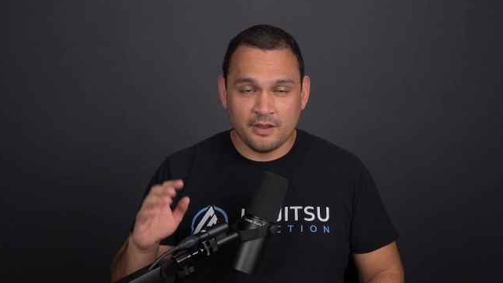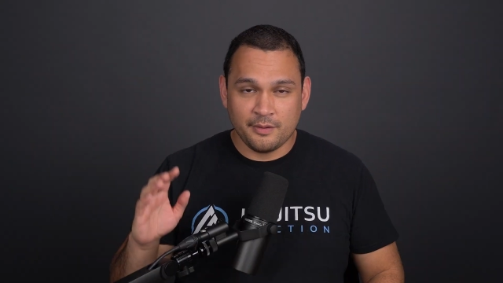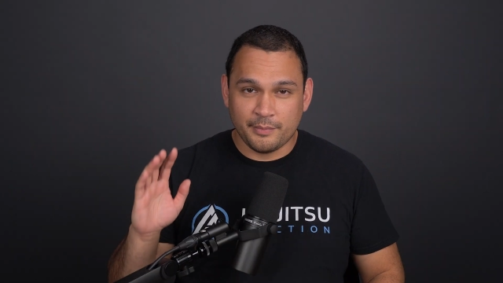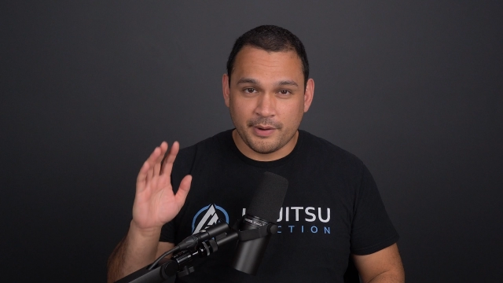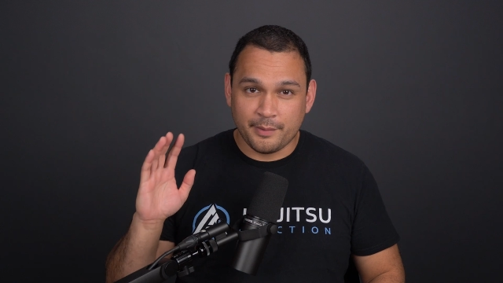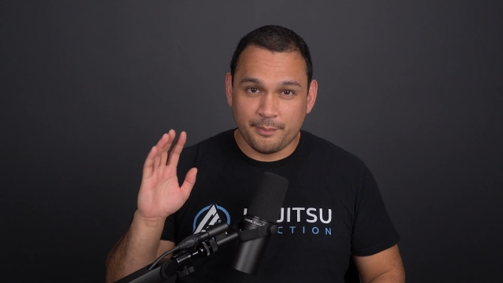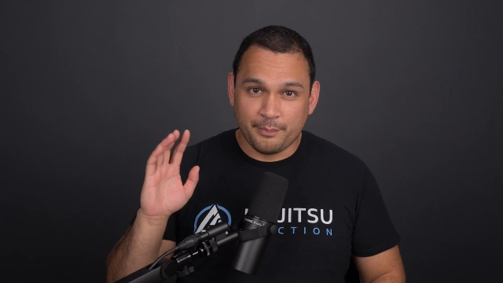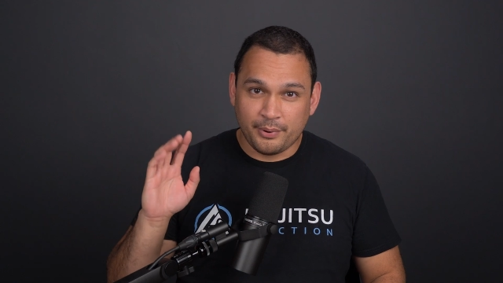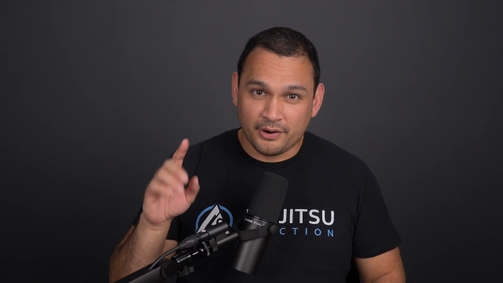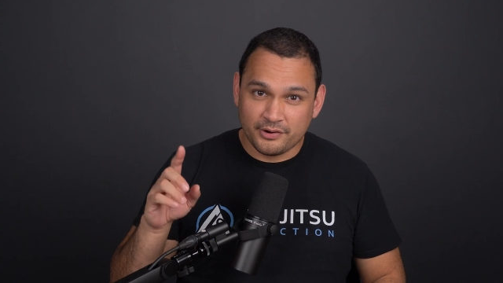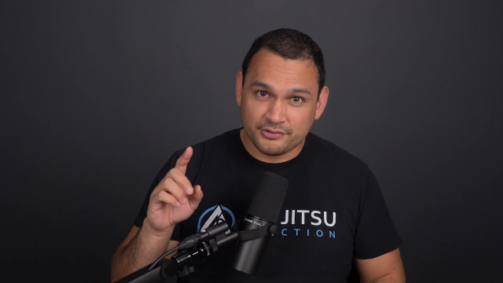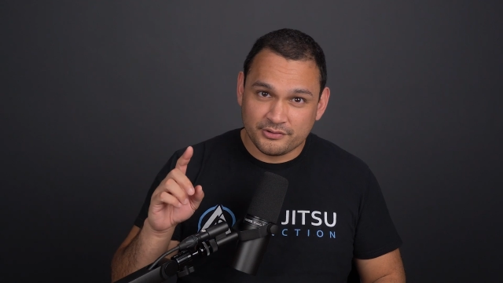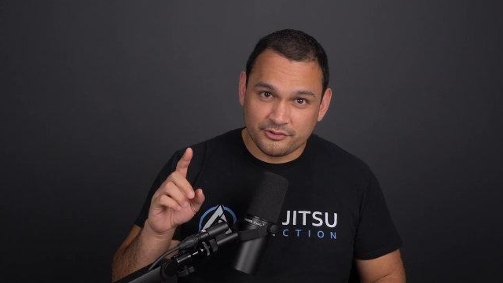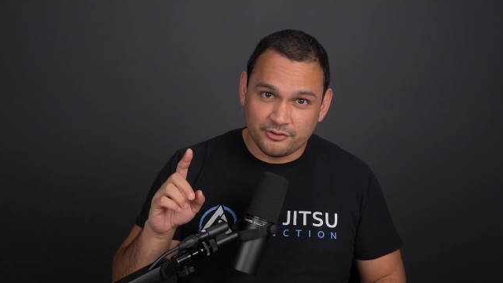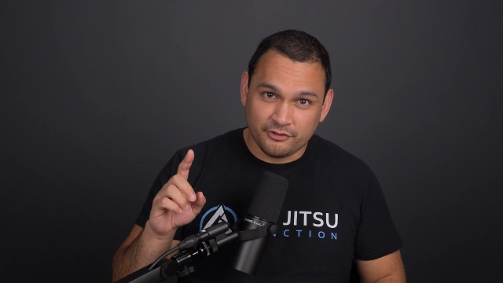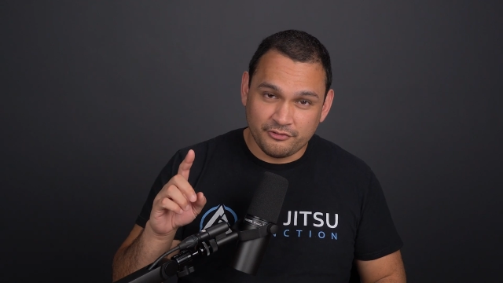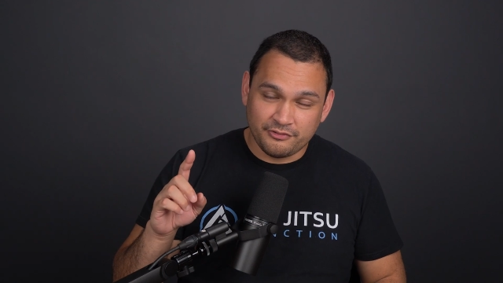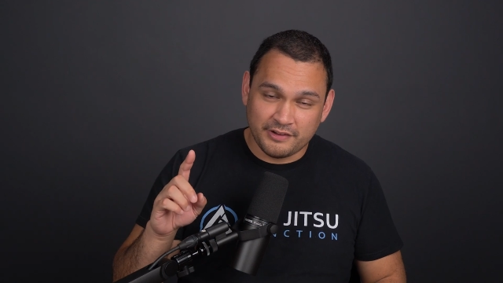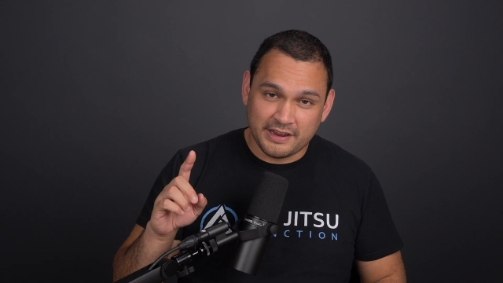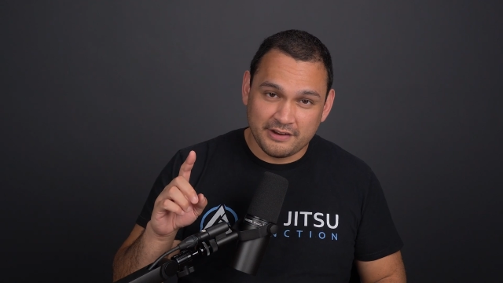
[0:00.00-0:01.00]
My
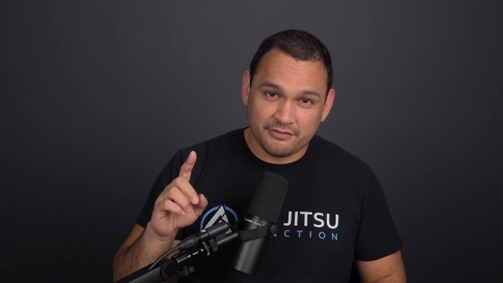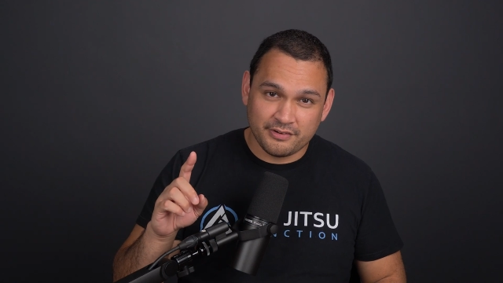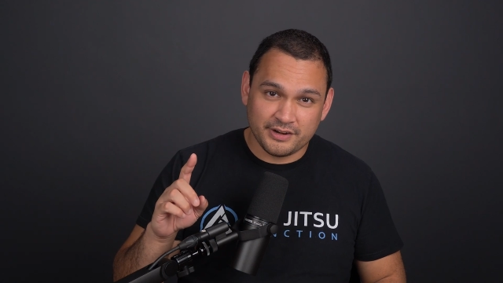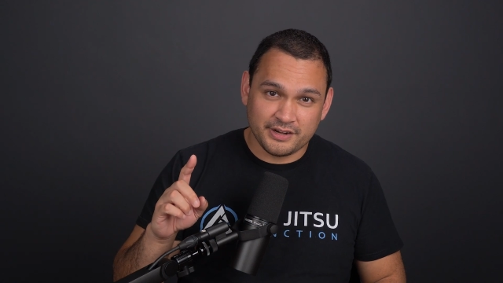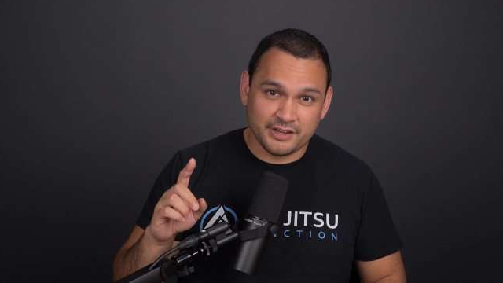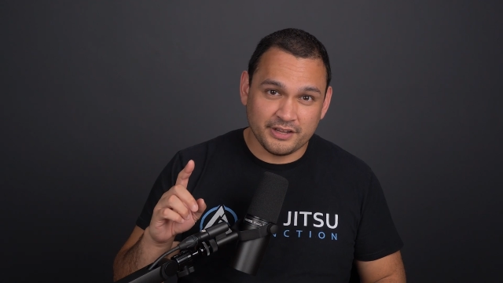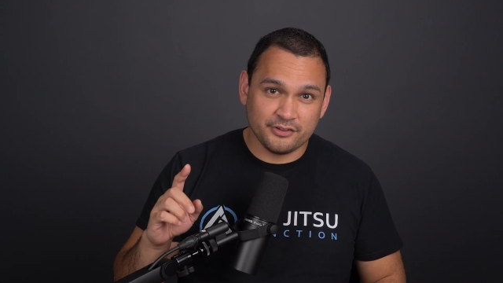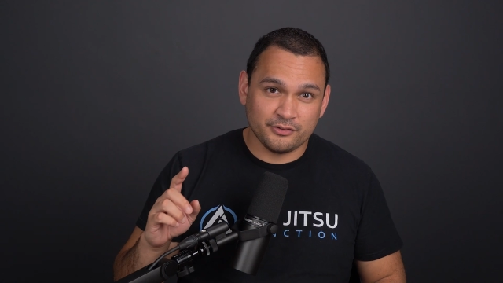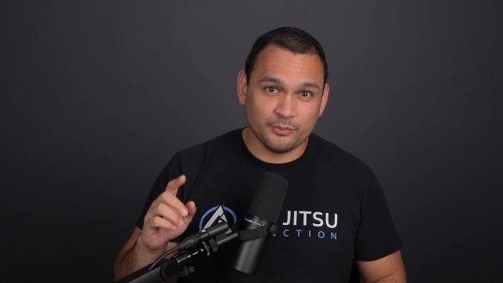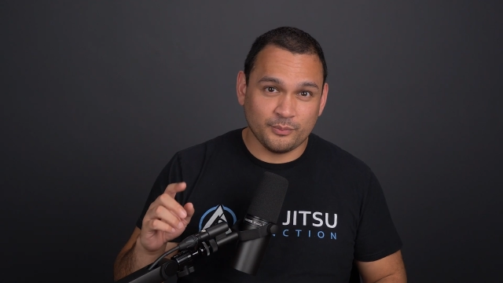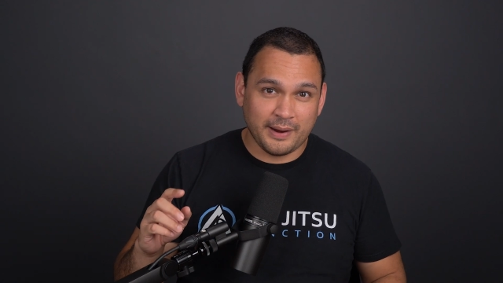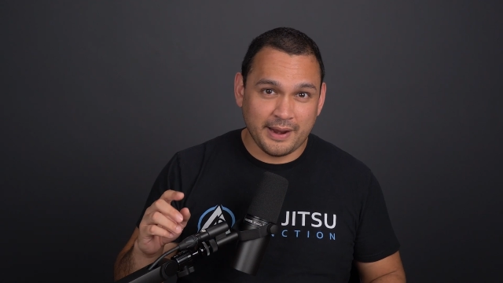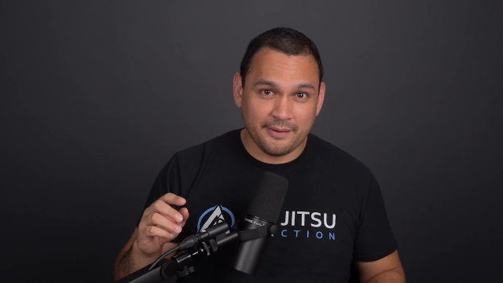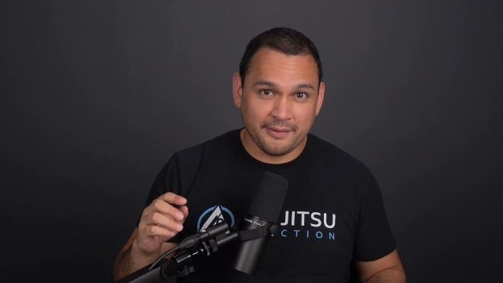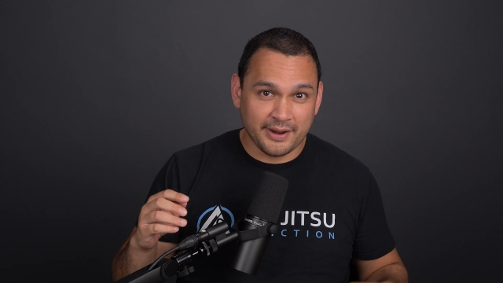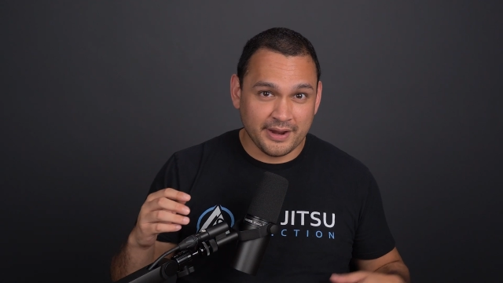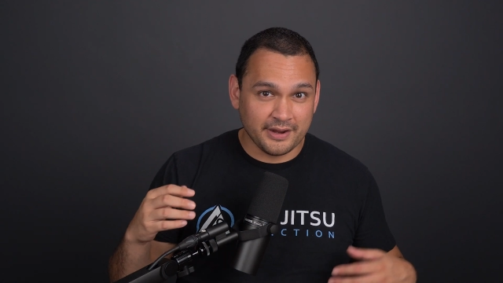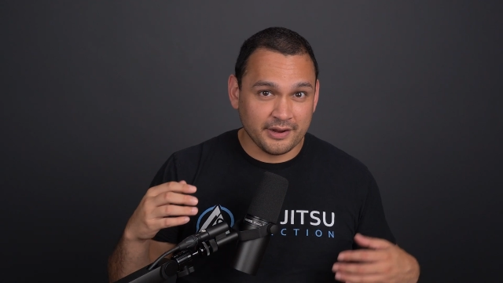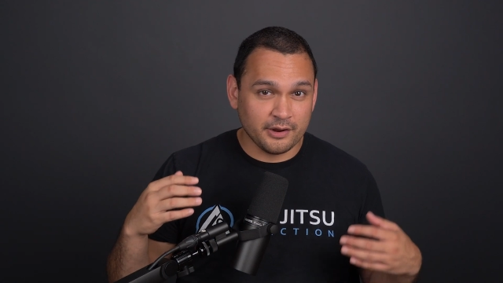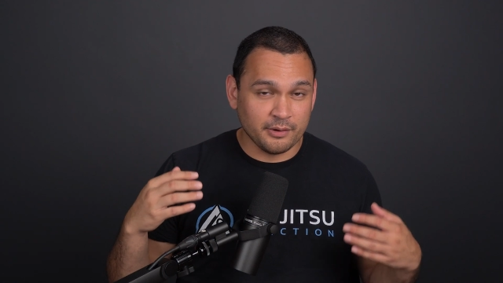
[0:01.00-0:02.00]
personal favorite is
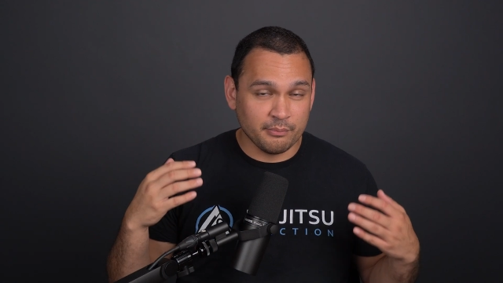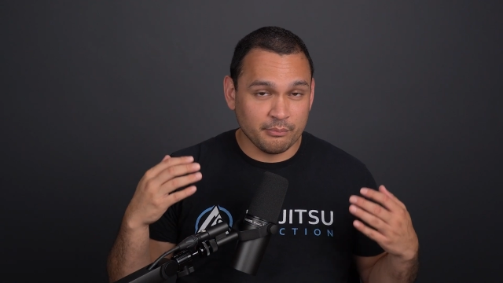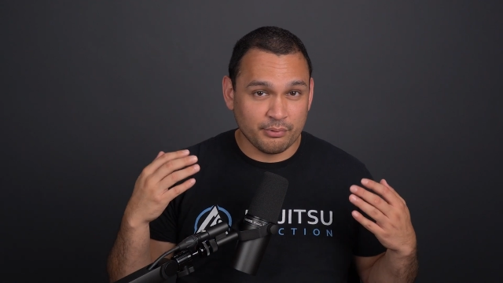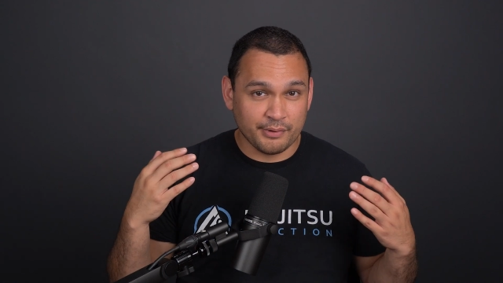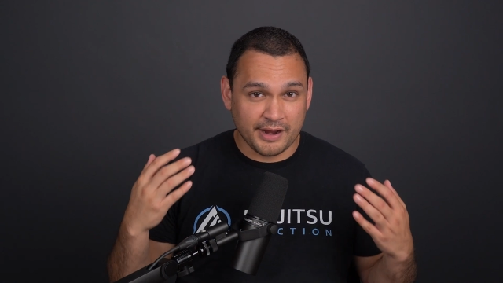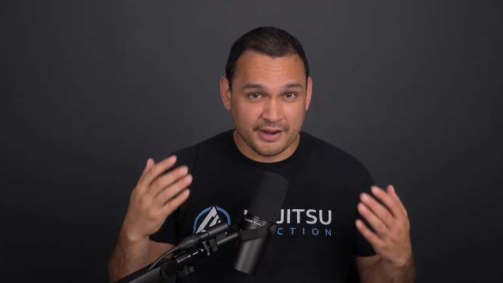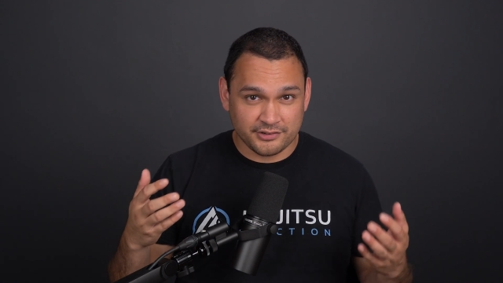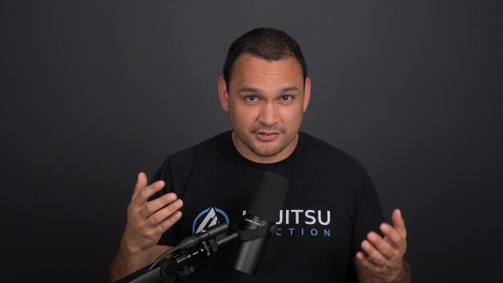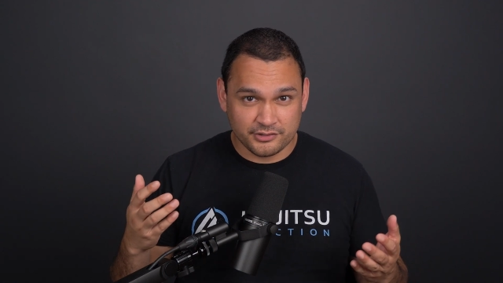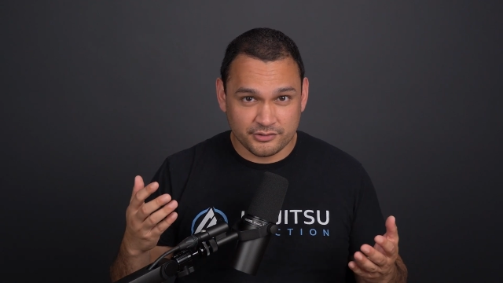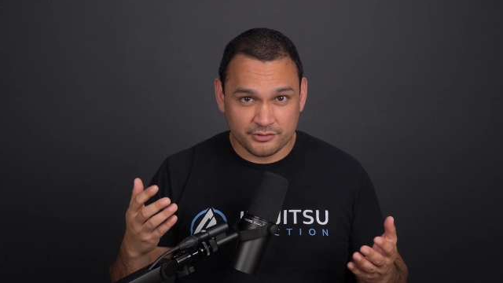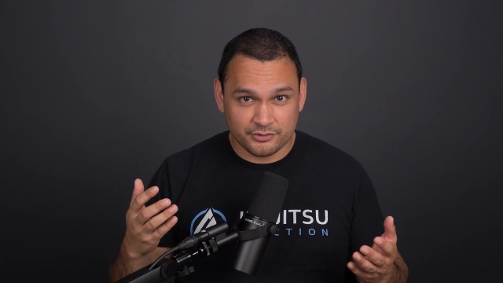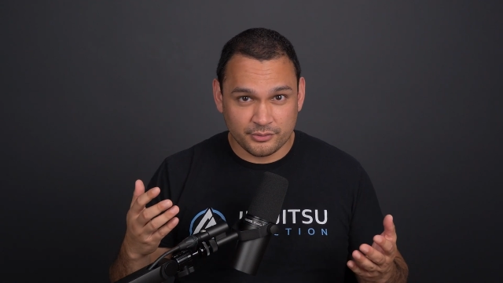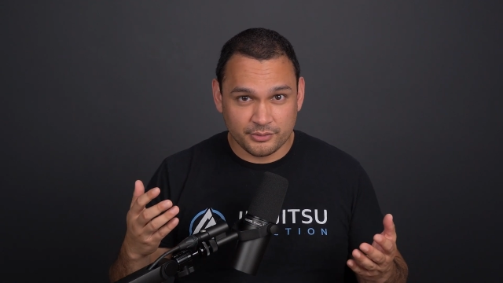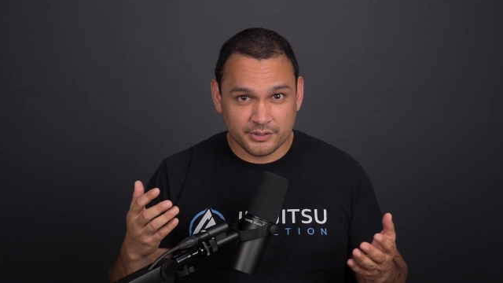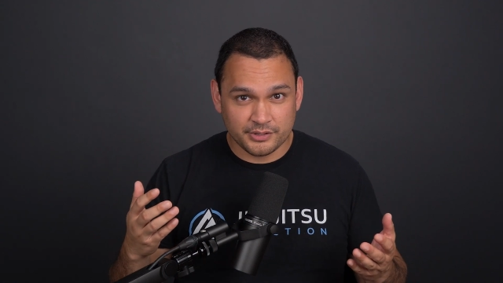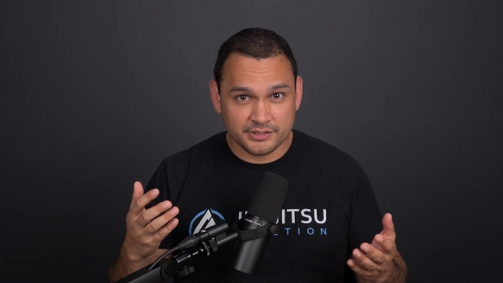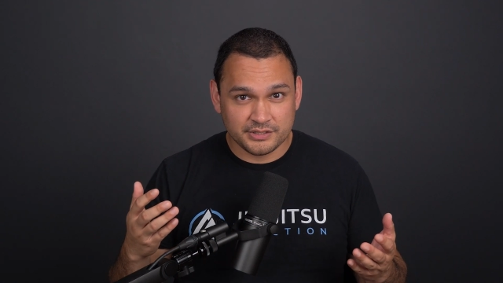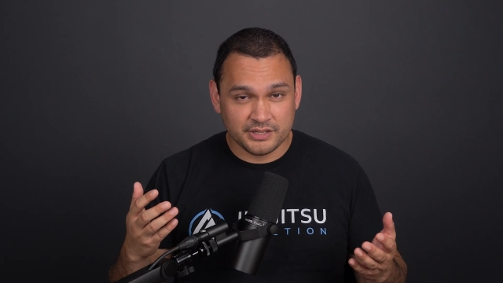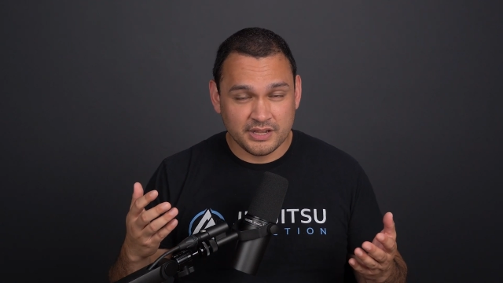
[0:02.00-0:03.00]
wearing compression
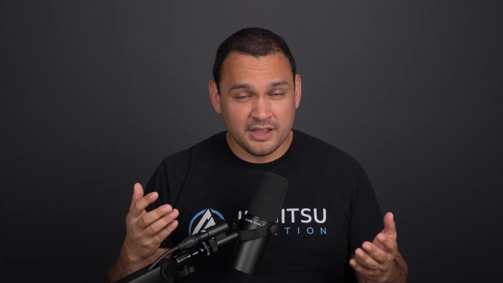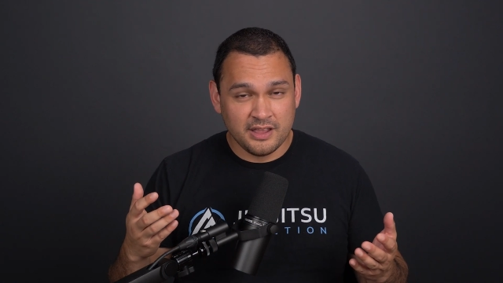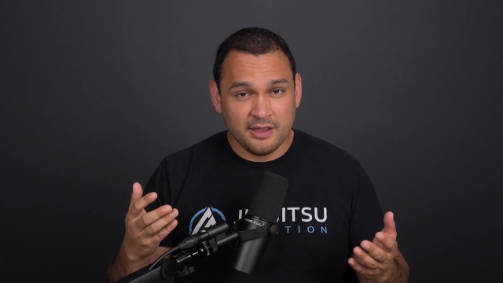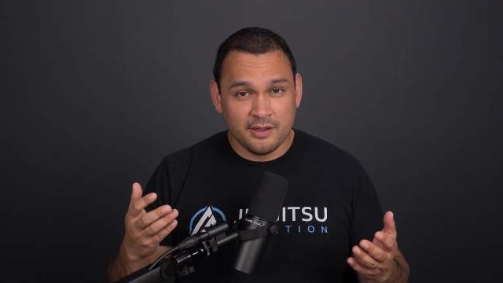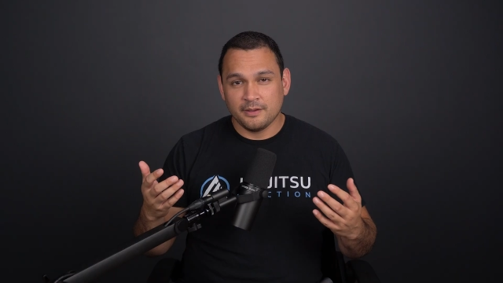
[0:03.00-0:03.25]
shorts,